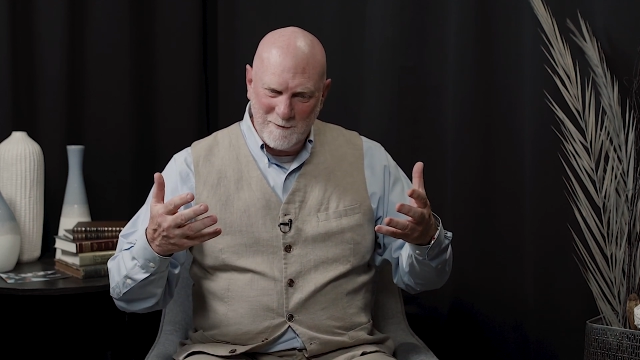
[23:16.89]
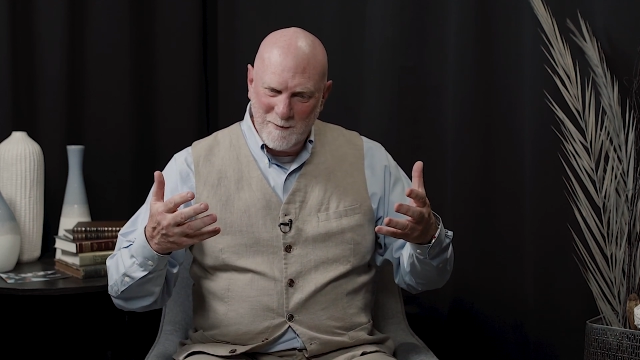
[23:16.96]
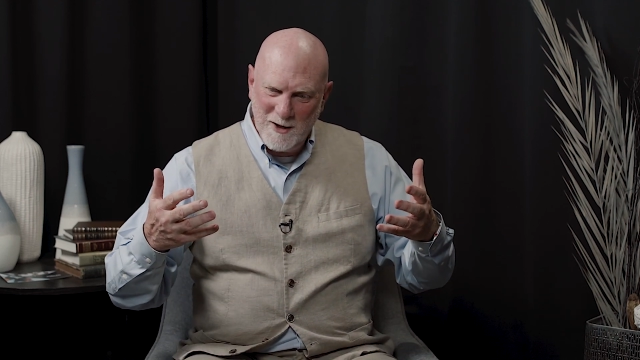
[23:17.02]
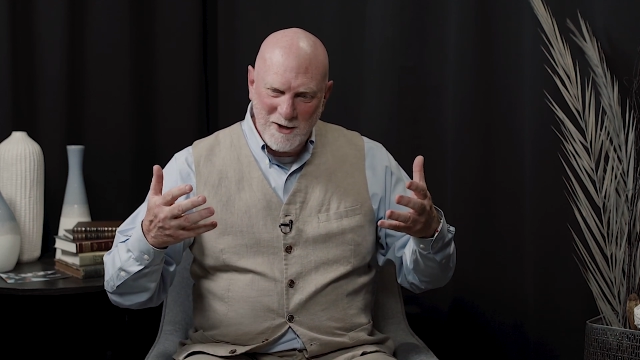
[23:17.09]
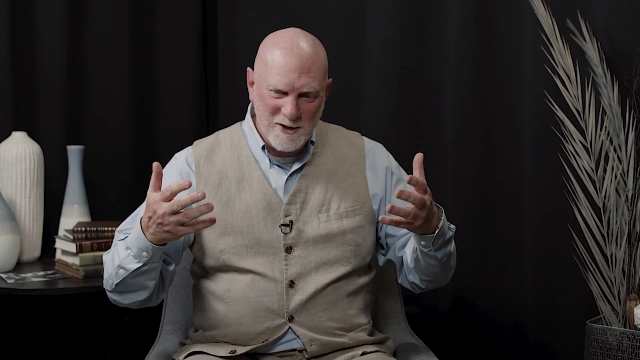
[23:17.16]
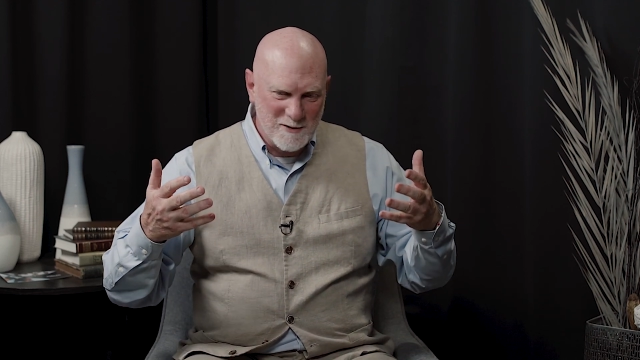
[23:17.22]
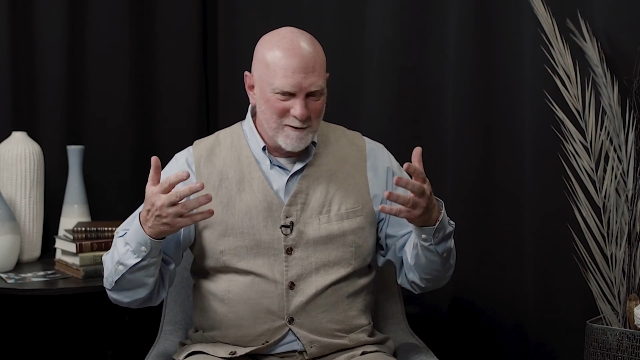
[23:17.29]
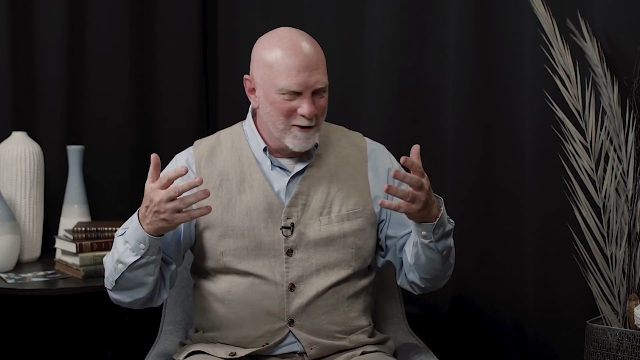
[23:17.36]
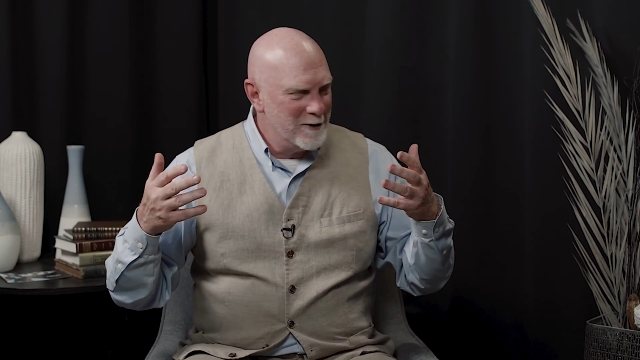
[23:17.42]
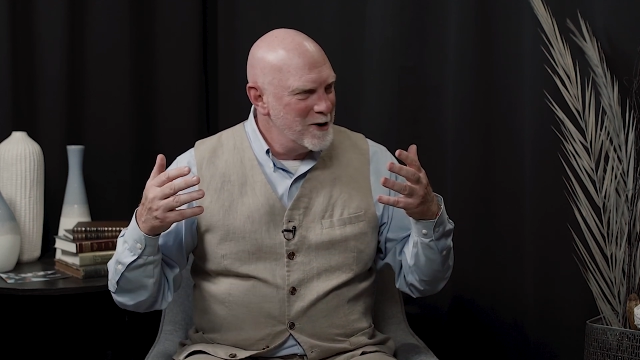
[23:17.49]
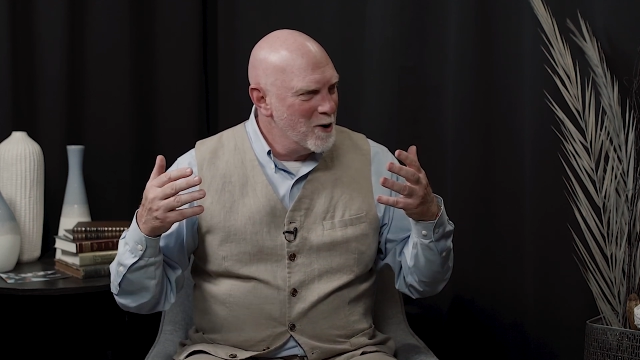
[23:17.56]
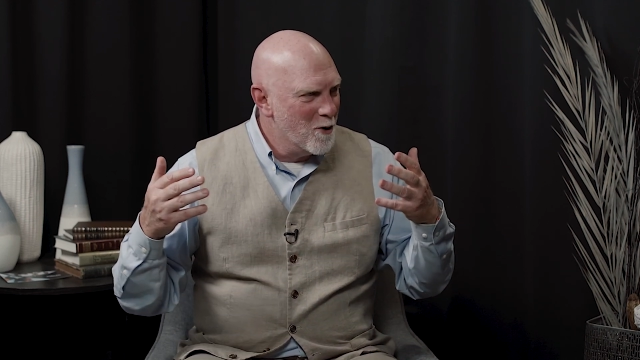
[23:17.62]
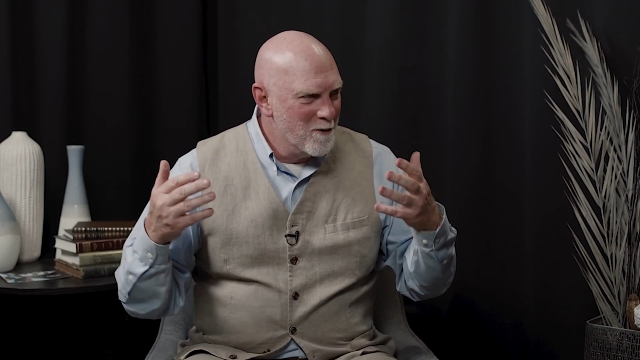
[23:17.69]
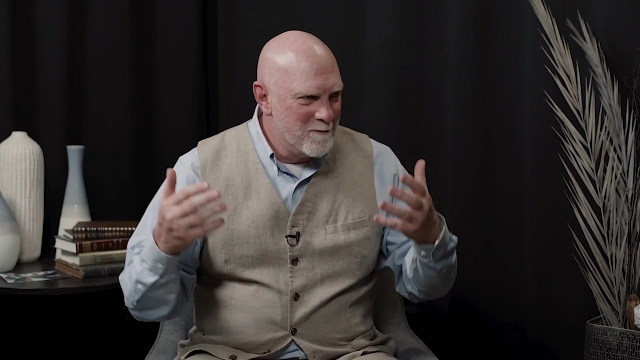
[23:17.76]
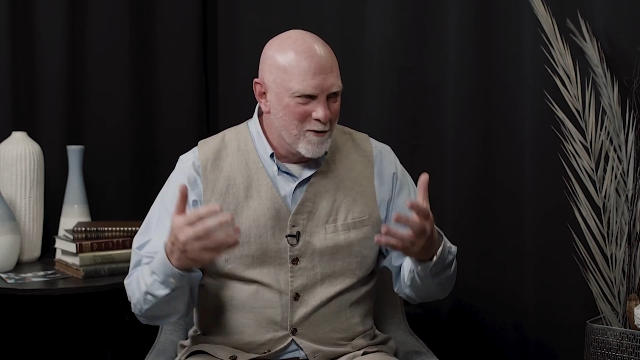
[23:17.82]
been just very
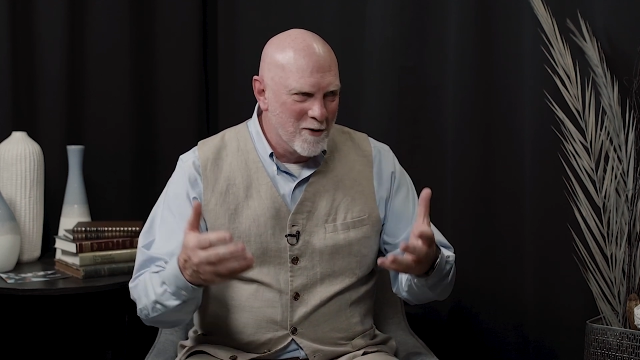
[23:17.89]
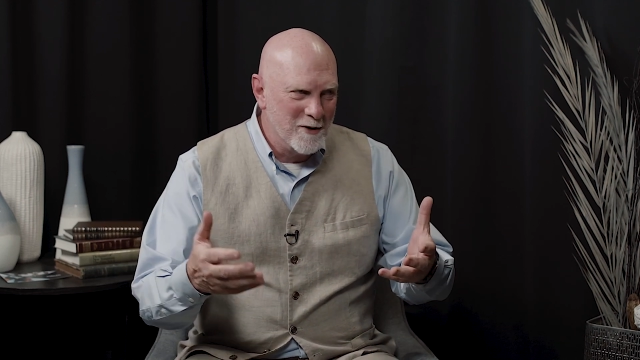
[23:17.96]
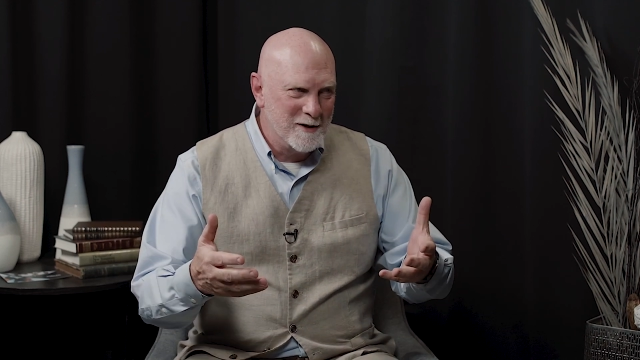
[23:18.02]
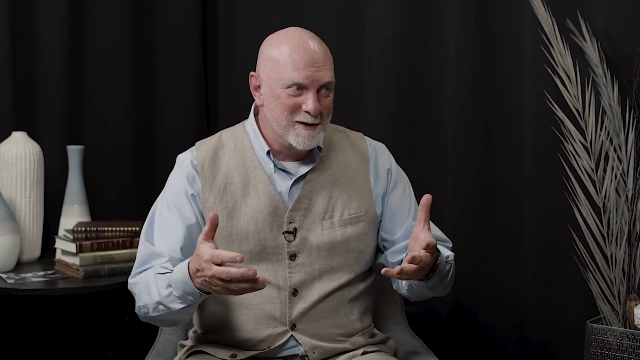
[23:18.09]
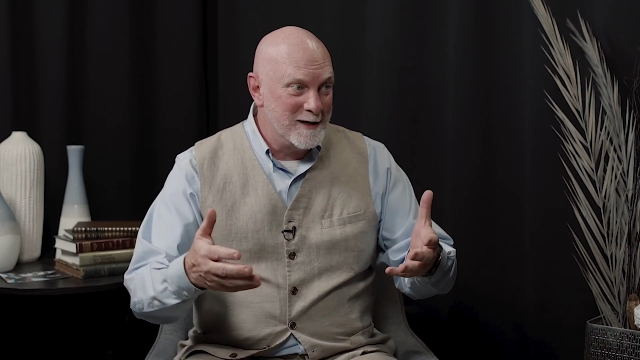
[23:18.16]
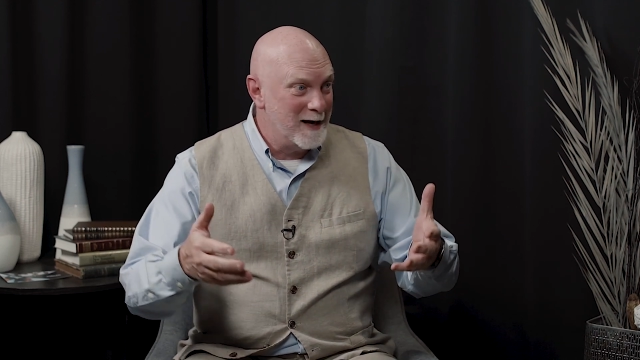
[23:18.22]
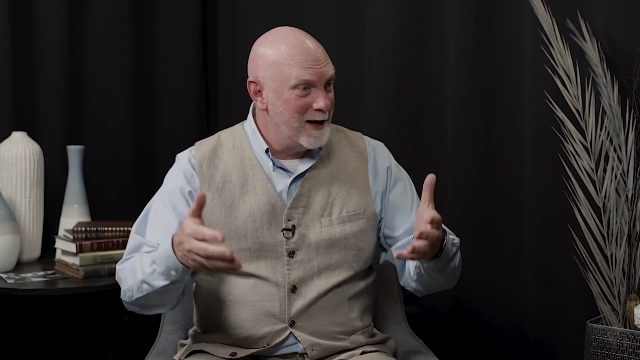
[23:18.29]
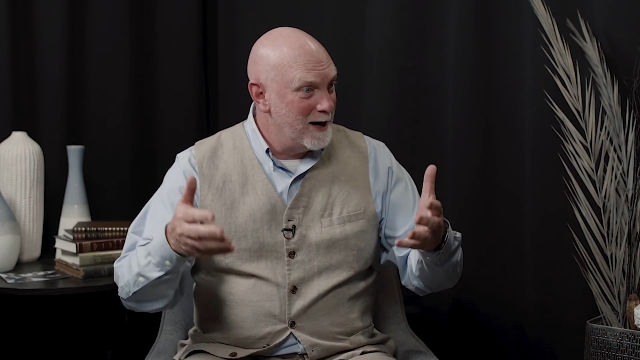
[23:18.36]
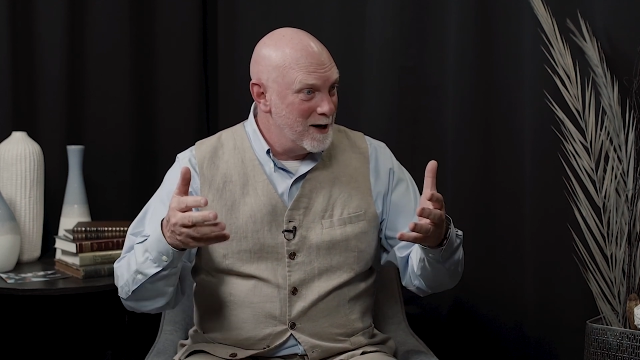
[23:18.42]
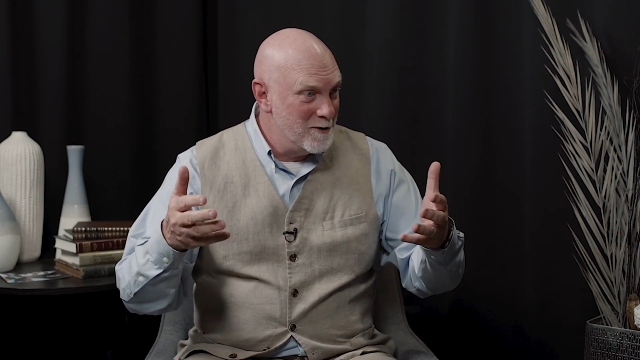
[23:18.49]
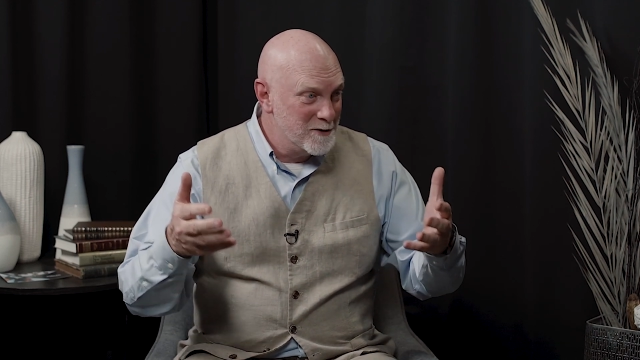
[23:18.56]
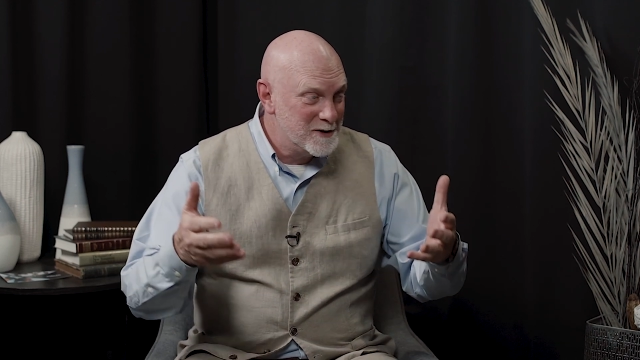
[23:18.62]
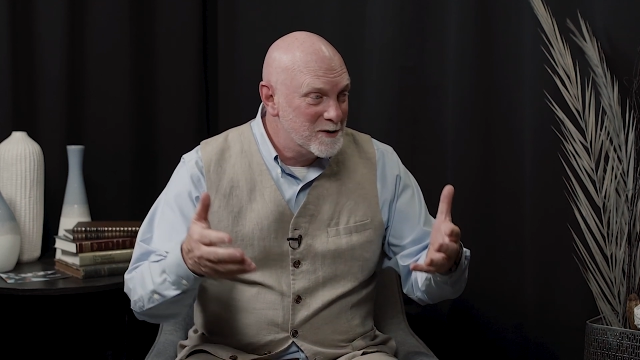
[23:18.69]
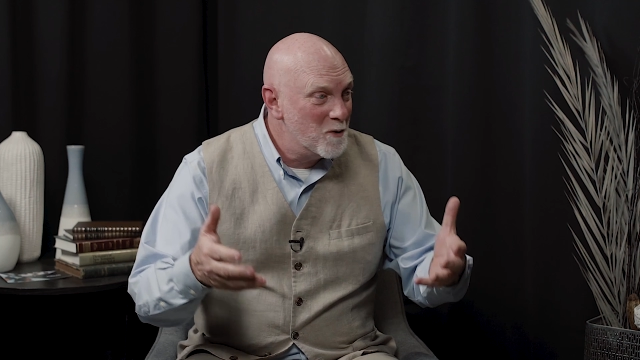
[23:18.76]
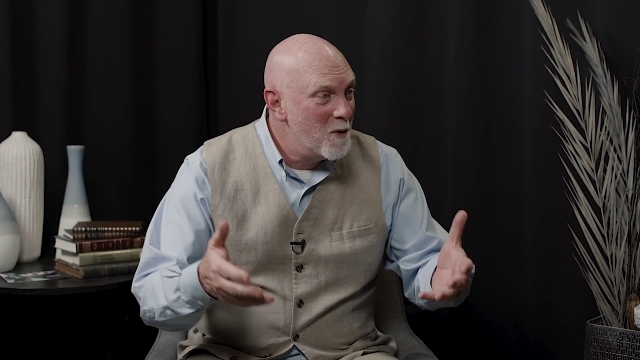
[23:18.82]
overt and say,
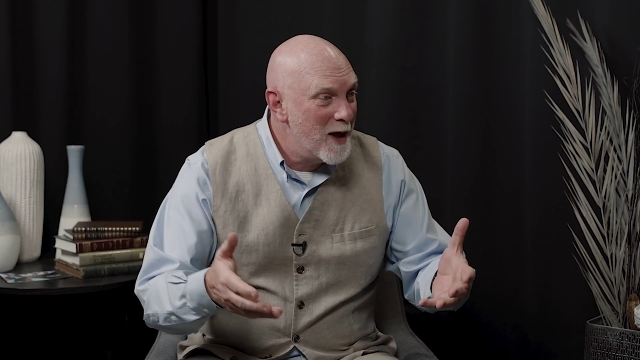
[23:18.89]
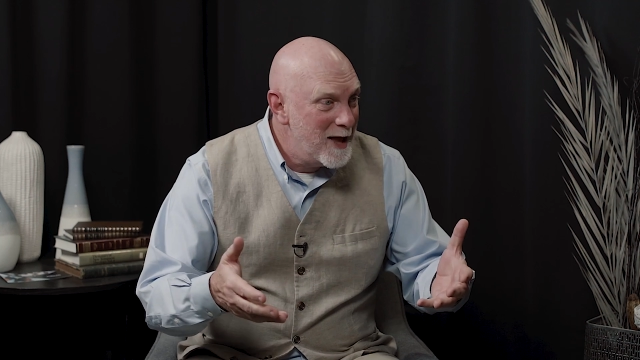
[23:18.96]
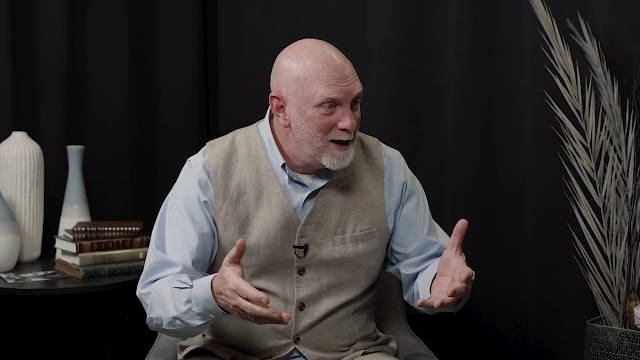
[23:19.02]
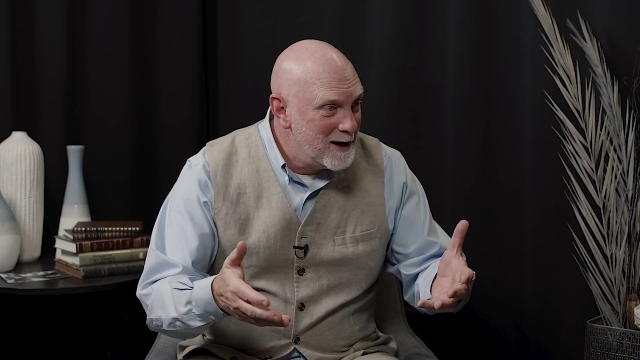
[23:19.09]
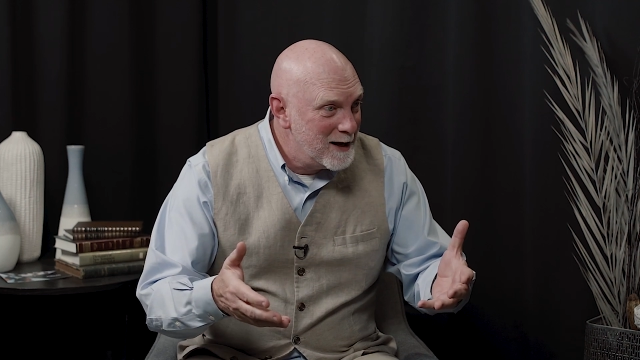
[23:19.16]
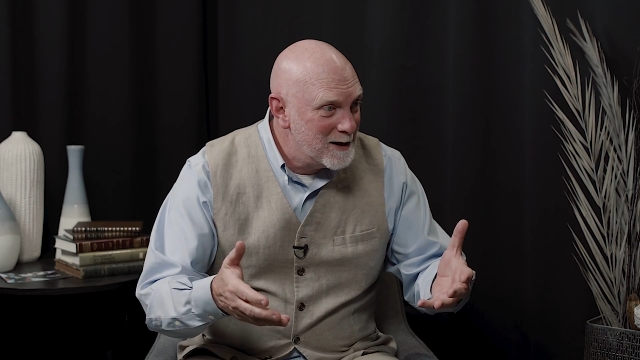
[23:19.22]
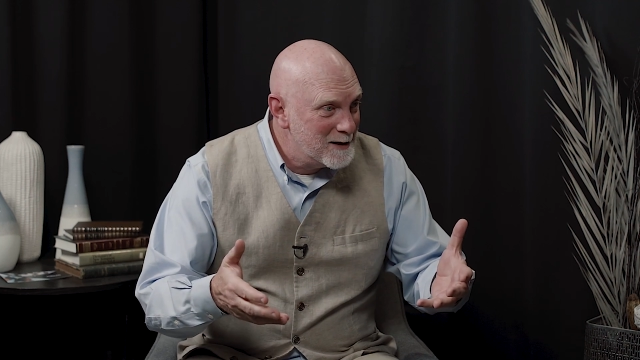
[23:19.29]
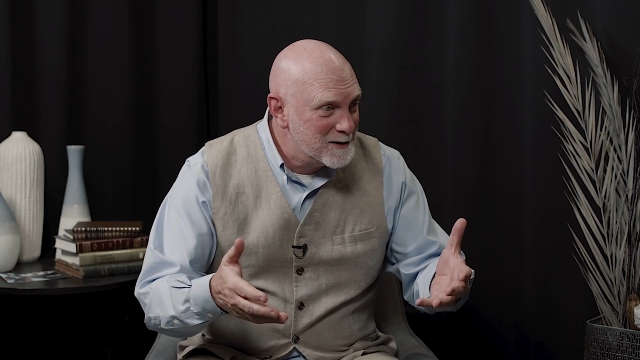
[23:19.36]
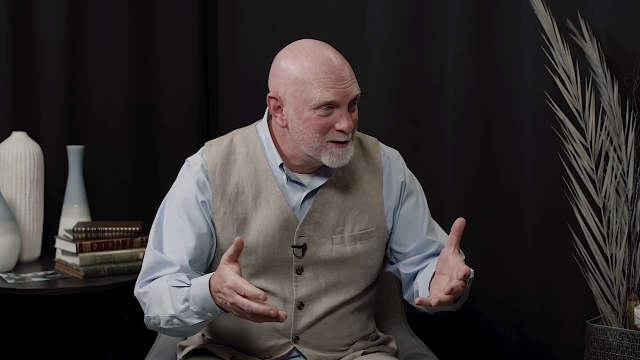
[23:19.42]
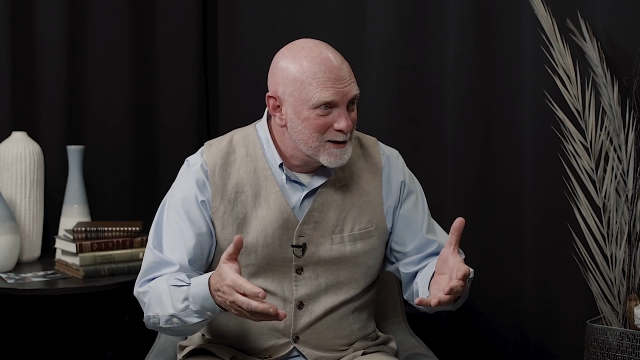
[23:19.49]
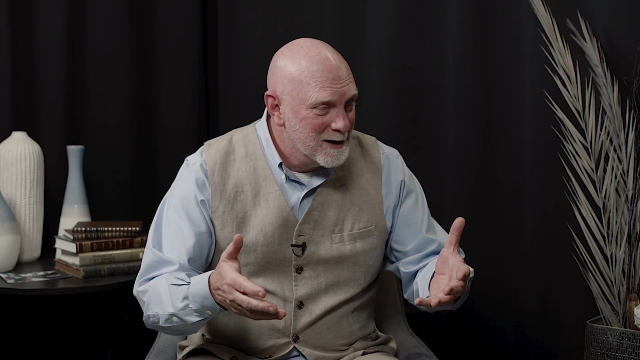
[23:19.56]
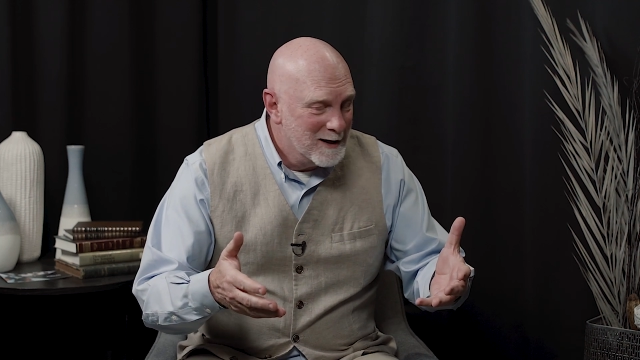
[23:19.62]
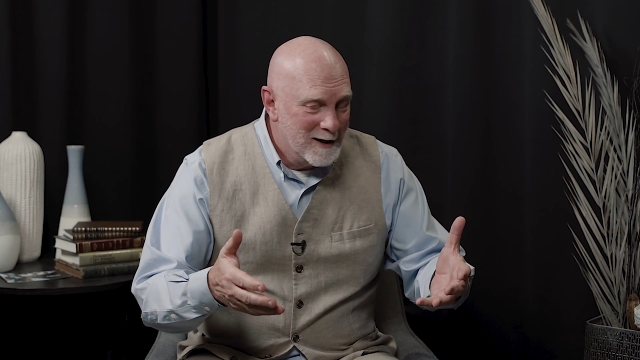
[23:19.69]
here's the way it is,